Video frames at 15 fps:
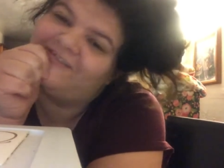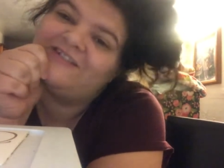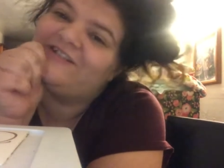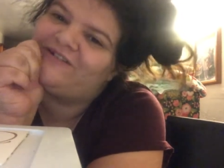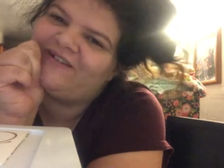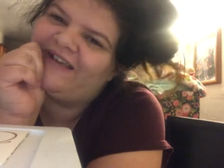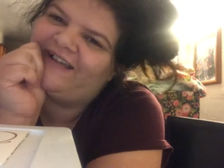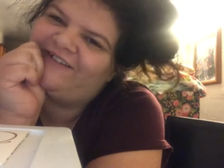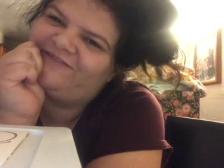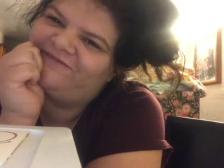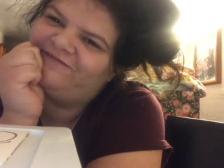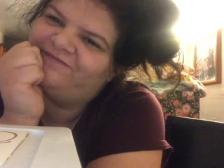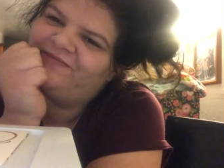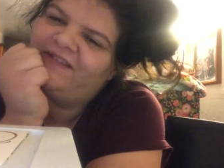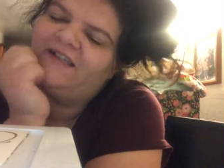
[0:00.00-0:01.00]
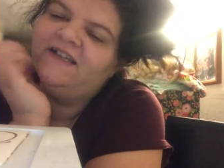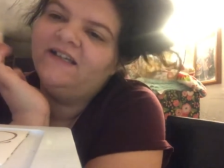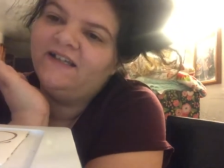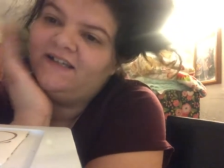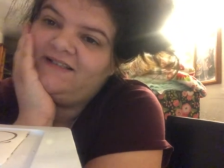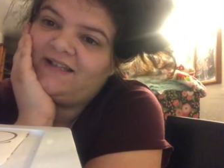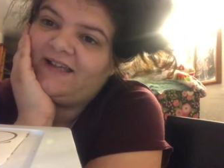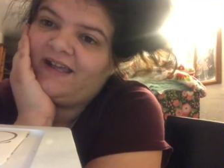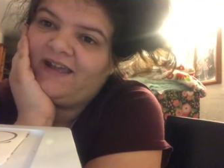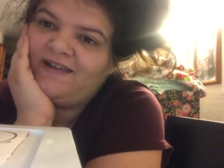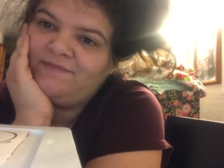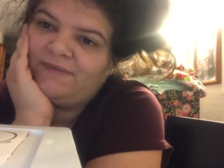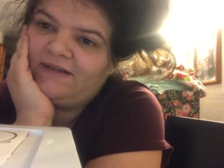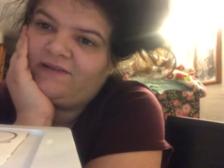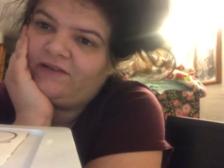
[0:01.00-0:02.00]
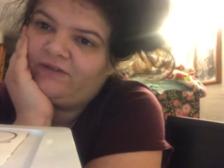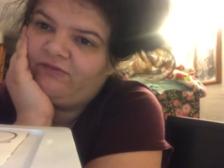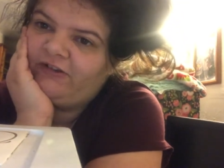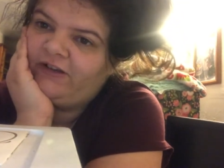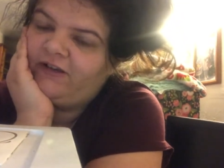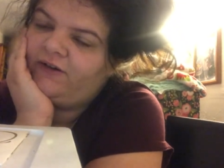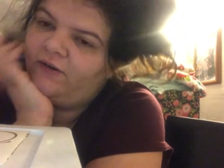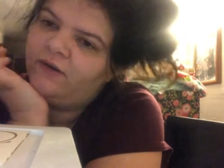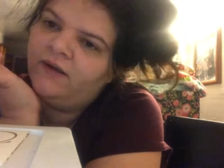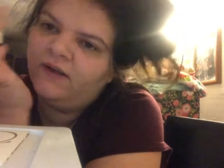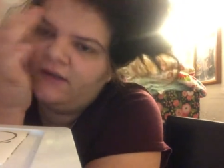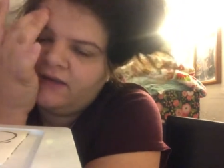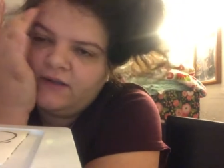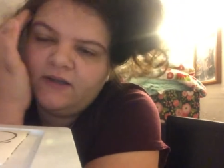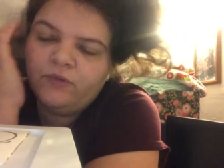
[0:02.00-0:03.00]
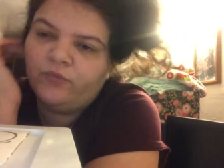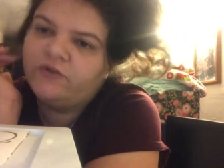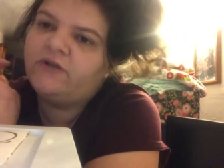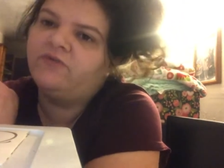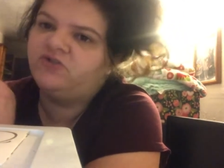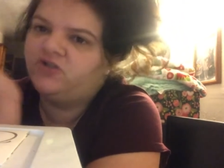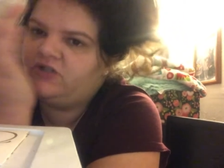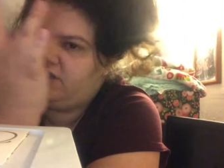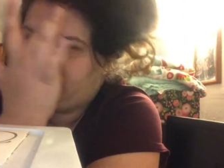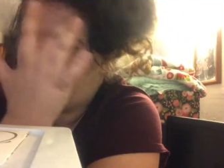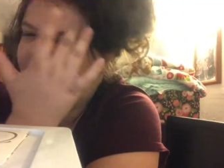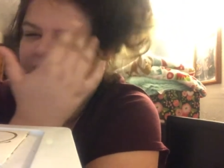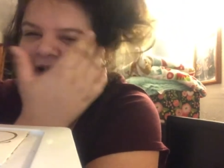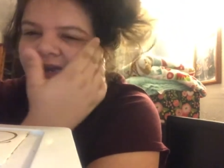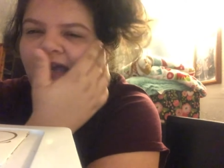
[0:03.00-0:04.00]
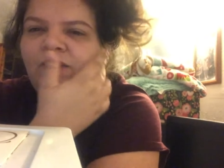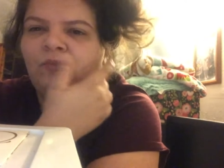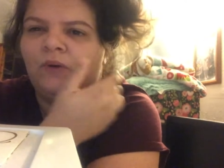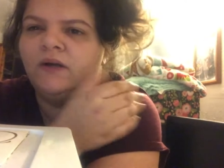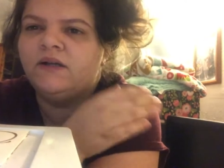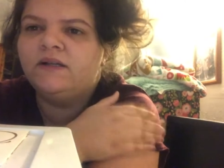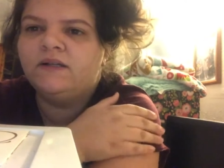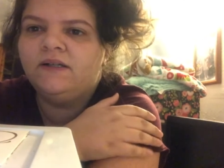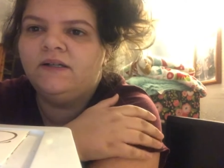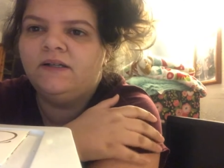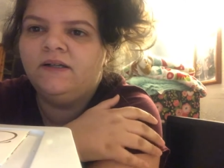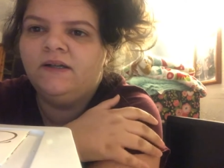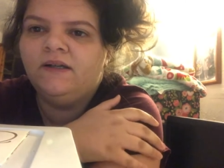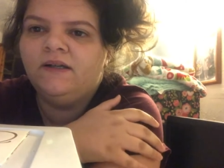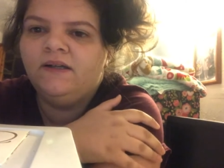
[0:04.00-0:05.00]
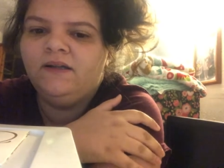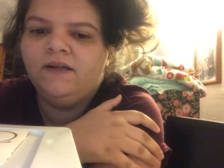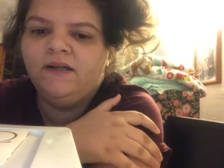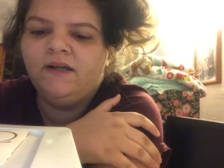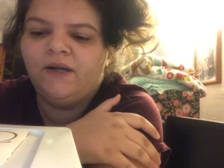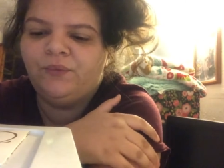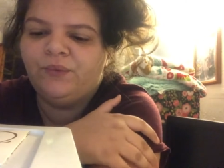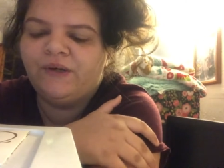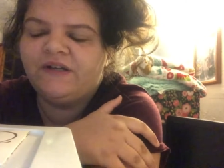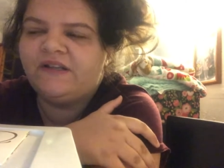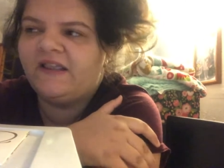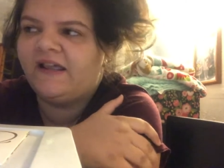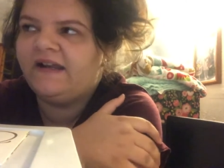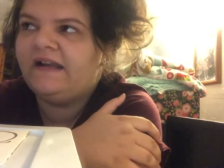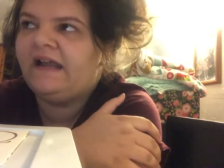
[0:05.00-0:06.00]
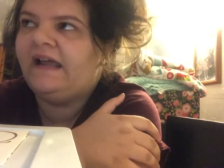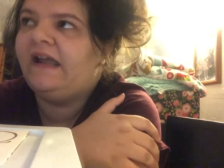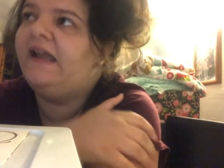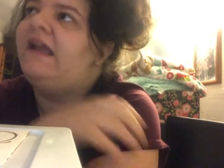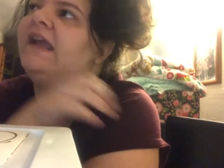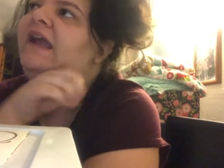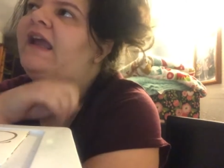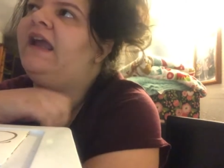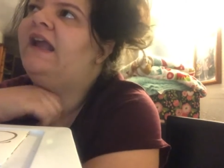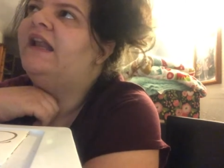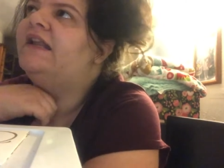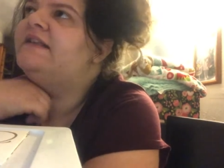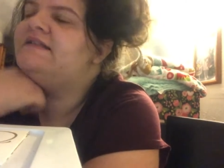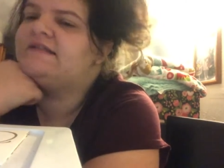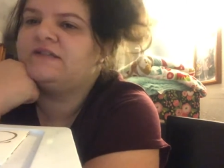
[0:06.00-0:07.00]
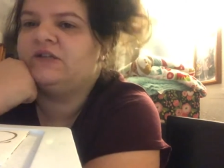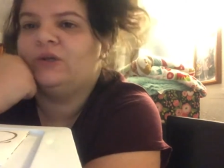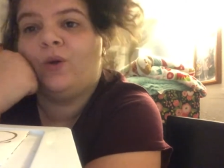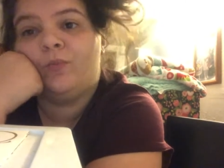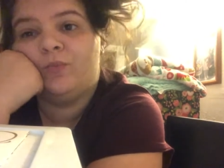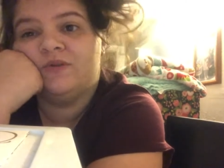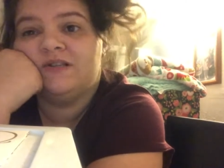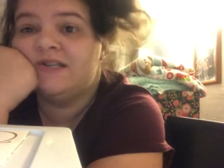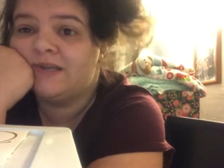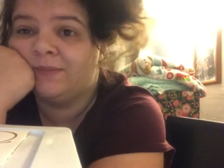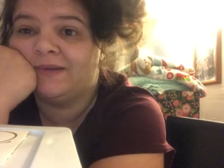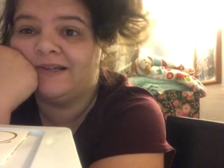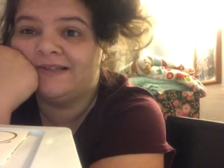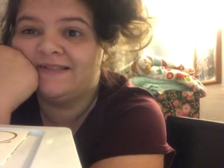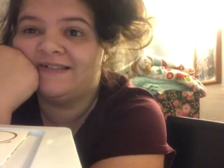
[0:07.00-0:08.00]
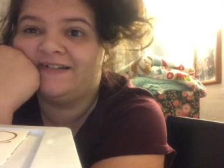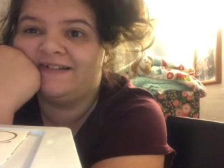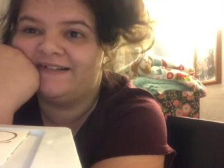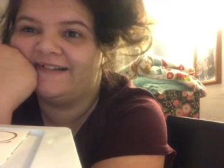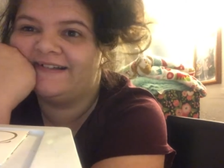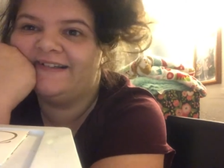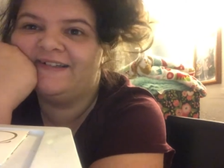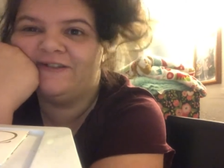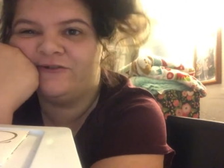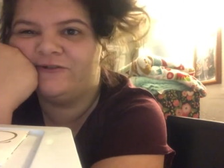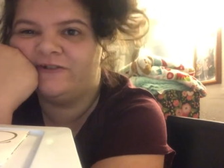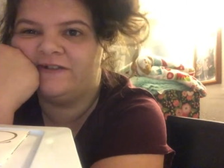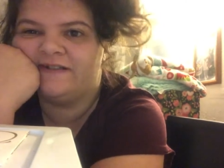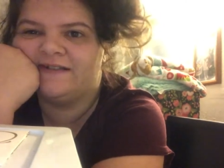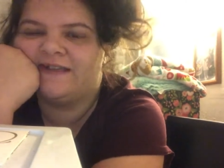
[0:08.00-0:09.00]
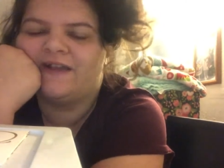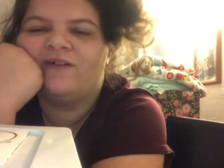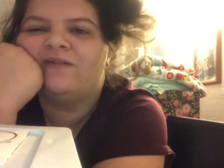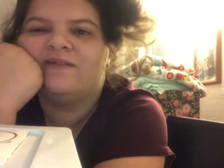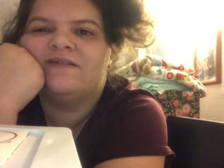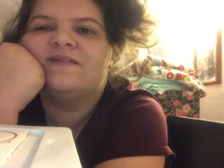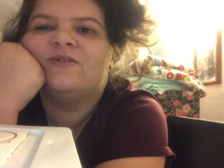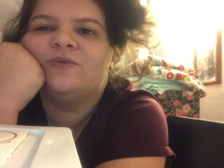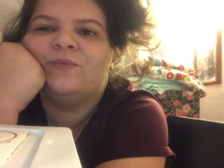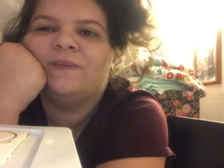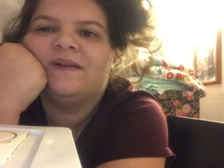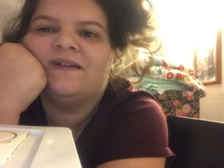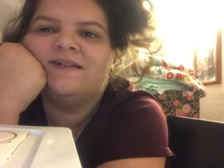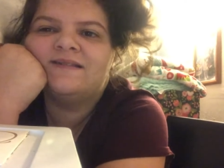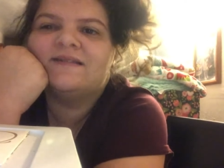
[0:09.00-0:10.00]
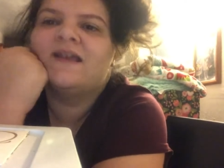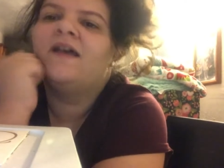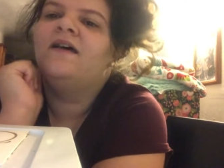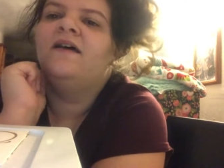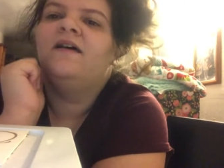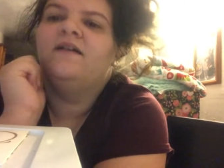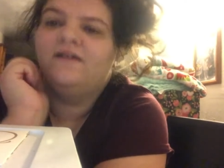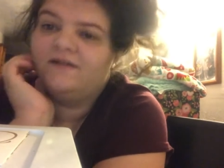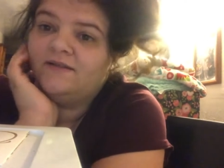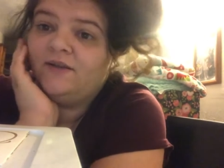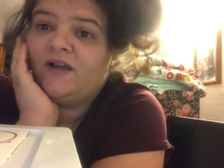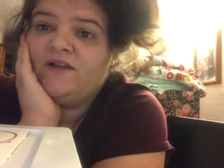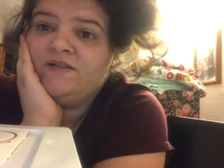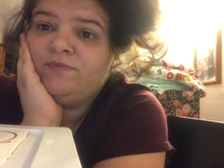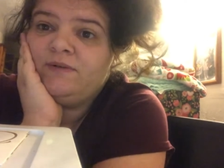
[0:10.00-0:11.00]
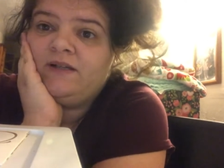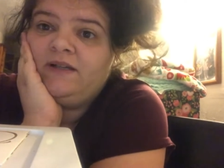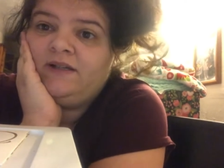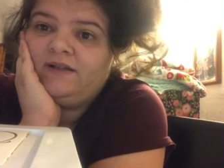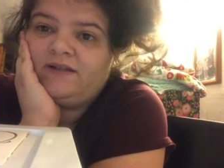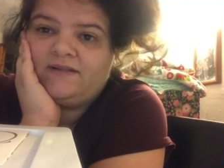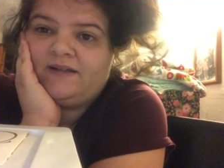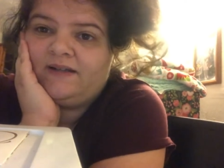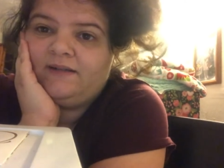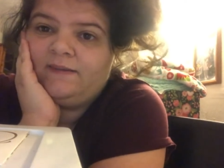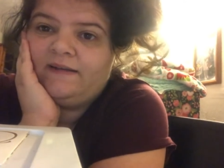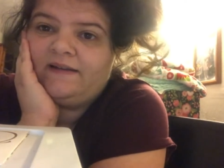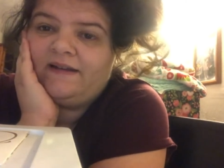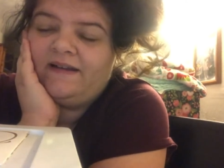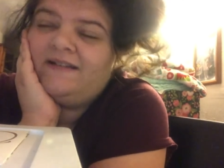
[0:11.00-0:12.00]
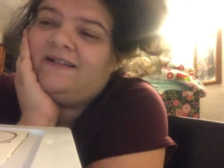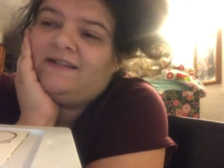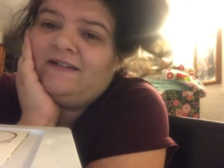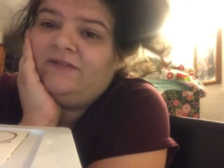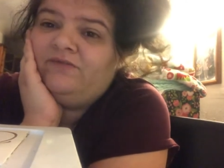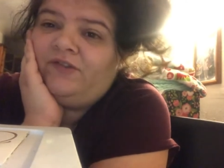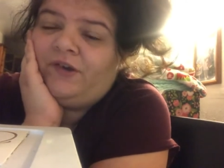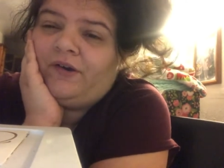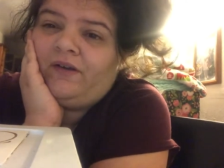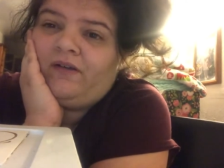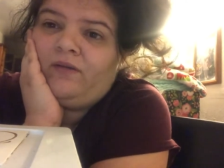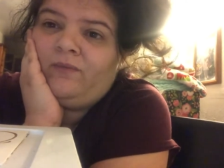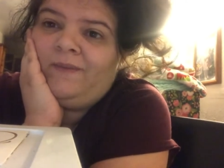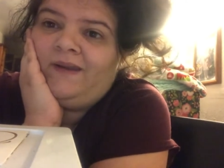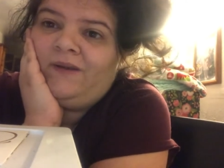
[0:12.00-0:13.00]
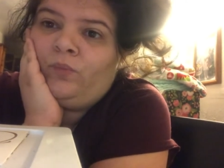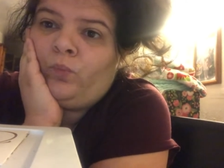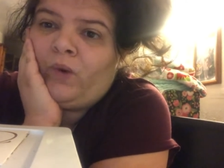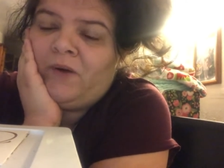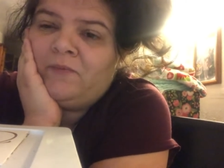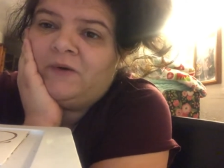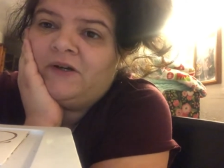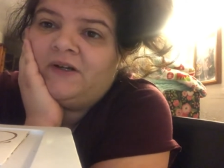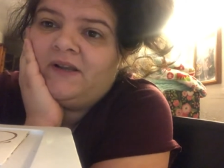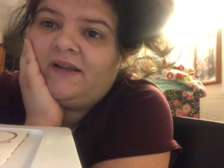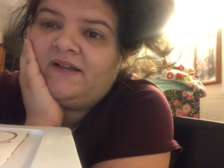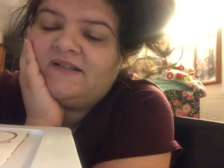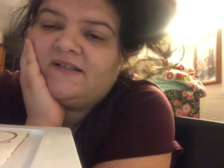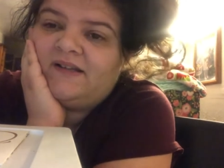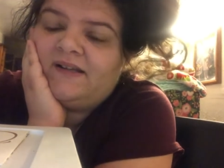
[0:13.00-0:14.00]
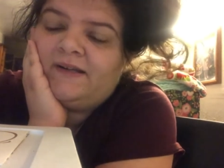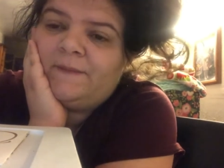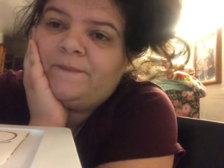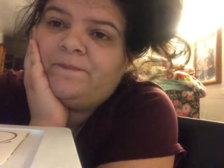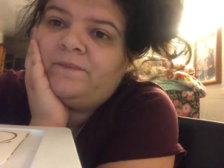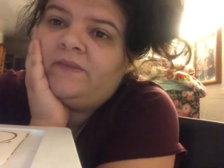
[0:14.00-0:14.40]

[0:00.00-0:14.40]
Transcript: So yeah. It's like an eight minute long video. Which I was shocked. I was like, I work I worked that day and it's still almost 10 minutes long. Usually it's like only 2 minutes. So I was pretty excited about that because I did vlog a little bit in Walmart last night.